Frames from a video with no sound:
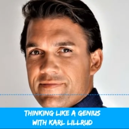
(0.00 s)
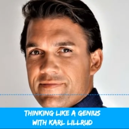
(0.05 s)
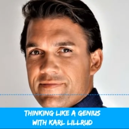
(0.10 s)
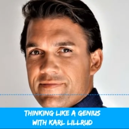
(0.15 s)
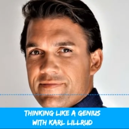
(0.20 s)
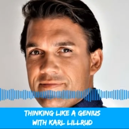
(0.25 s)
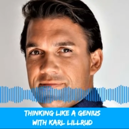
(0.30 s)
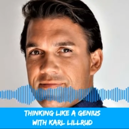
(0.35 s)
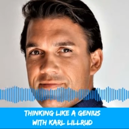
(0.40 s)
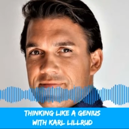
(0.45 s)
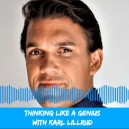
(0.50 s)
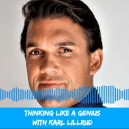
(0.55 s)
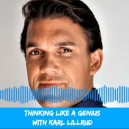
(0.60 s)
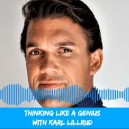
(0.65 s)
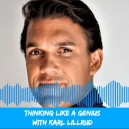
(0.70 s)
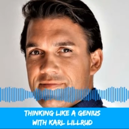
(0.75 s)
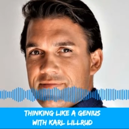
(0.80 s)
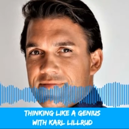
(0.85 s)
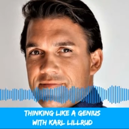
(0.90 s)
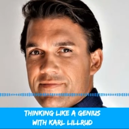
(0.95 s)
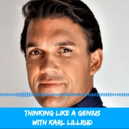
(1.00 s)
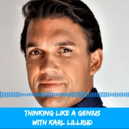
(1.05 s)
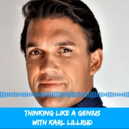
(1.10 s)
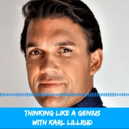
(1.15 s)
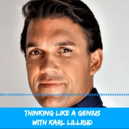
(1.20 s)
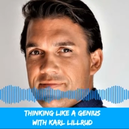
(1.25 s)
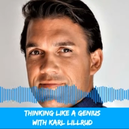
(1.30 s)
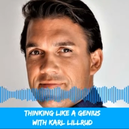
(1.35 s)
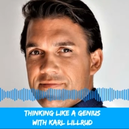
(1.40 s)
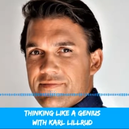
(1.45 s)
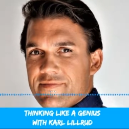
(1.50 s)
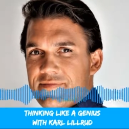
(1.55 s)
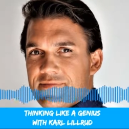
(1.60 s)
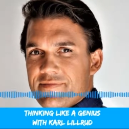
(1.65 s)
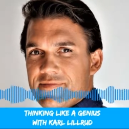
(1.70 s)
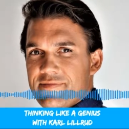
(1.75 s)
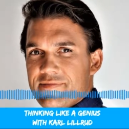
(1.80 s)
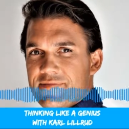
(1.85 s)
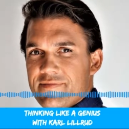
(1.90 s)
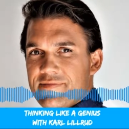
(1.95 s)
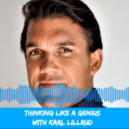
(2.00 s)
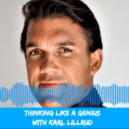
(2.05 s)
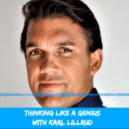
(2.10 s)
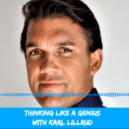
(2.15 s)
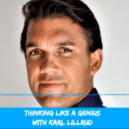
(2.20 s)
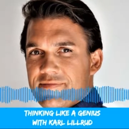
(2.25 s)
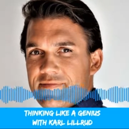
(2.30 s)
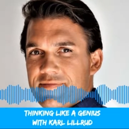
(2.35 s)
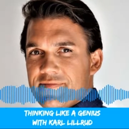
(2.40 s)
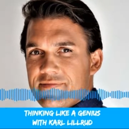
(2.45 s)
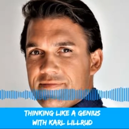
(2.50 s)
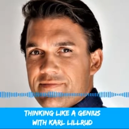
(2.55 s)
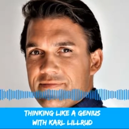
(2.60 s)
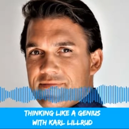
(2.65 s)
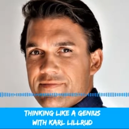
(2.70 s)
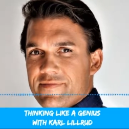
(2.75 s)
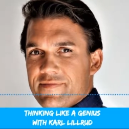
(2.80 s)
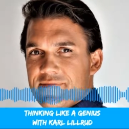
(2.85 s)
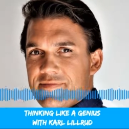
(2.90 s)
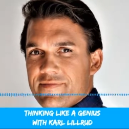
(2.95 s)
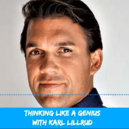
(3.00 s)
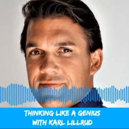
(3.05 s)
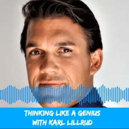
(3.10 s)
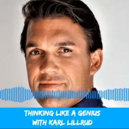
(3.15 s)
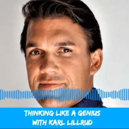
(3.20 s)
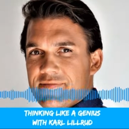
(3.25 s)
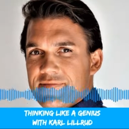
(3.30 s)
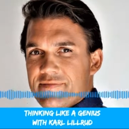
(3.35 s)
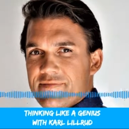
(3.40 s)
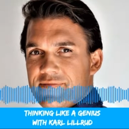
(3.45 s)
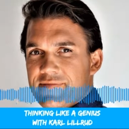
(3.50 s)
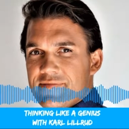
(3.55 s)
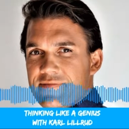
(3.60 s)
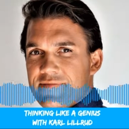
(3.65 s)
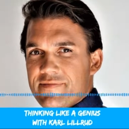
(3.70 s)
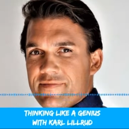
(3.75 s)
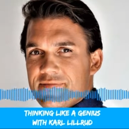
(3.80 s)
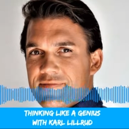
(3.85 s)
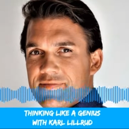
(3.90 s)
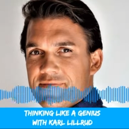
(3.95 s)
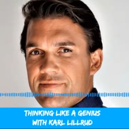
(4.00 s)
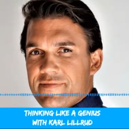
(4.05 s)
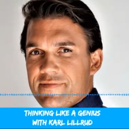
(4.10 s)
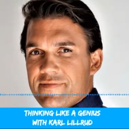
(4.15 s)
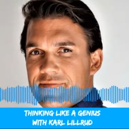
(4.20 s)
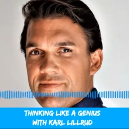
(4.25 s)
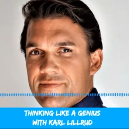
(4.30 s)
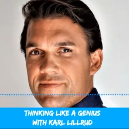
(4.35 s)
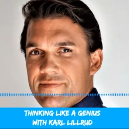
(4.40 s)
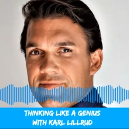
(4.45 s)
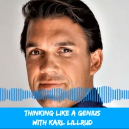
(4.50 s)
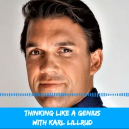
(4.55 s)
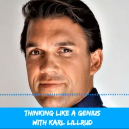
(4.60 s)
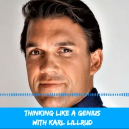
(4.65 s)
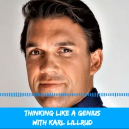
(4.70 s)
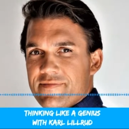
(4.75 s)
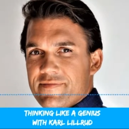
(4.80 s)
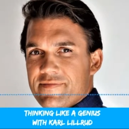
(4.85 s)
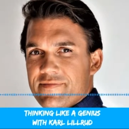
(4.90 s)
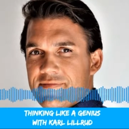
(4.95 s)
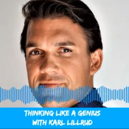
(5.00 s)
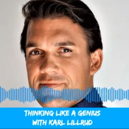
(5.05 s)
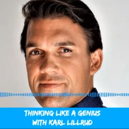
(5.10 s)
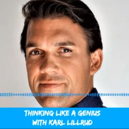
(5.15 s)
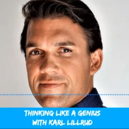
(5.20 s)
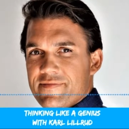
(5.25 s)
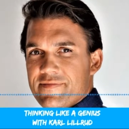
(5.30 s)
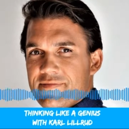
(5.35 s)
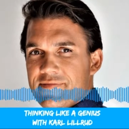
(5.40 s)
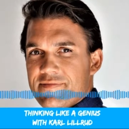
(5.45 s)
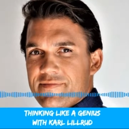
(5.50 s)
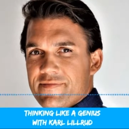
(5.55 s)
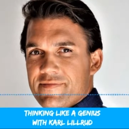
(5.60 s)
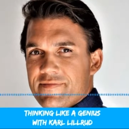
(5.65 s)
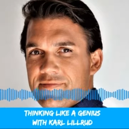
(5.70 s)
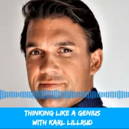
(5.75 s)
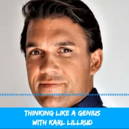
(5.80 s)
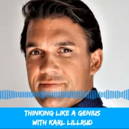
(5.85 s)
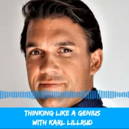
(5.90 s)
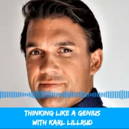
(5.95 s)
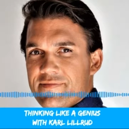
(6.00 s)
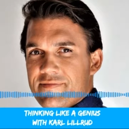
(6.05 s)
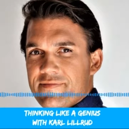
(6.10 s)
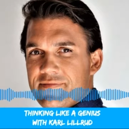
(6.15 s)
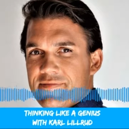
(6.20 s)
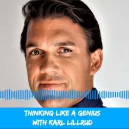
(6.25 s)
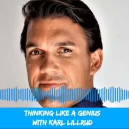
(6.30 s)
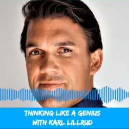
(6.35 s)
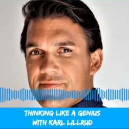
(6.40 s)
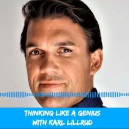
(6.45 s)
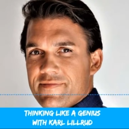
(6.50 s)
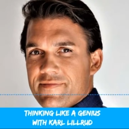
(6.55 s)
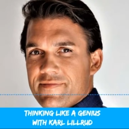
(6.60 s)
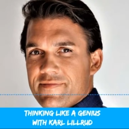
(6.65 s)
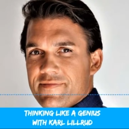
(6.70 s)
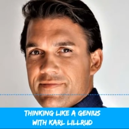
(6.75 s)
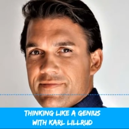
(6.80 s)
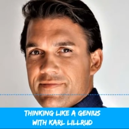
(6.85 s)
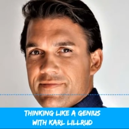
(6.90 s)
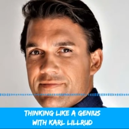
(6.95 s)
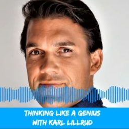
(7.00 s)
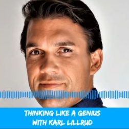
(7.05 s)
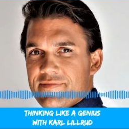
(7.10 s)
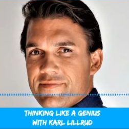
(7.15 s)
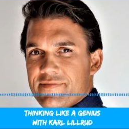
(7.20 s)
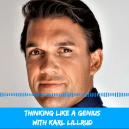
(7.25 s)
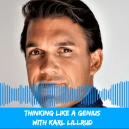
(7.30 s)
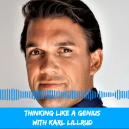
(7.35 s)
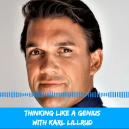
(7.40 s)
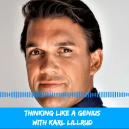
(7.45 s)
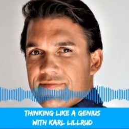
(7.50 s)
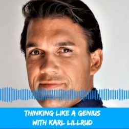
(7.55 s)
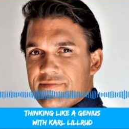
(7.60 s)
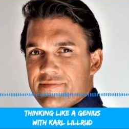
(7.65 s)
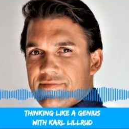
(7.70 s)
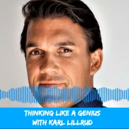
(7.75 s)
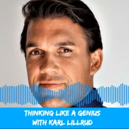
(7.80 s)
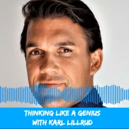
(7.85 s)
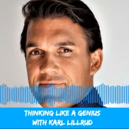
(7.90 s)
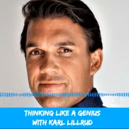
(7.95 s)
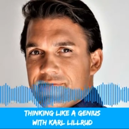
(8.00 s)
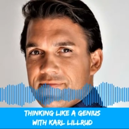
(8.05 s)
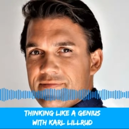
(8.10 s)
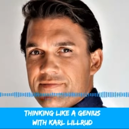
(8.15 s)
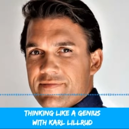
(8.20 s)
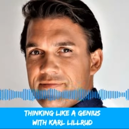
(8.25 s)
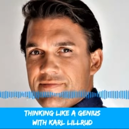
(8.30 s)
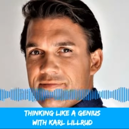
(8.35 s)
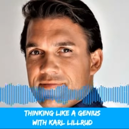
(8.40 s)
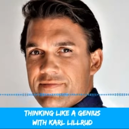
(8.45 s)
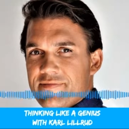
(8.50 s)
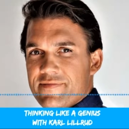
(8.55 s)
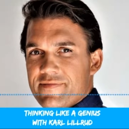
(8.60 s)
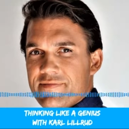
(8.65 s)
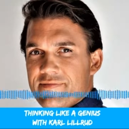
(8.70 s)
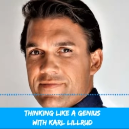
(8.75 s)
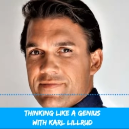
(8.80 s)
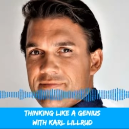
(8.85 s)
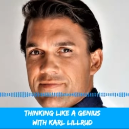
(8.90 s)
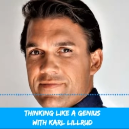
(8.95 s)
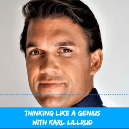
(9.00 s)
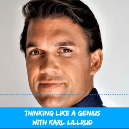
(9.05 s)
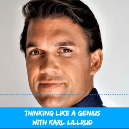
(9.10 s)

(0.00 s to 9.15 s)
Uh, let's uh, create a new box for him and put him in there, uh, but let's connect him to these other impressions that I have from other people.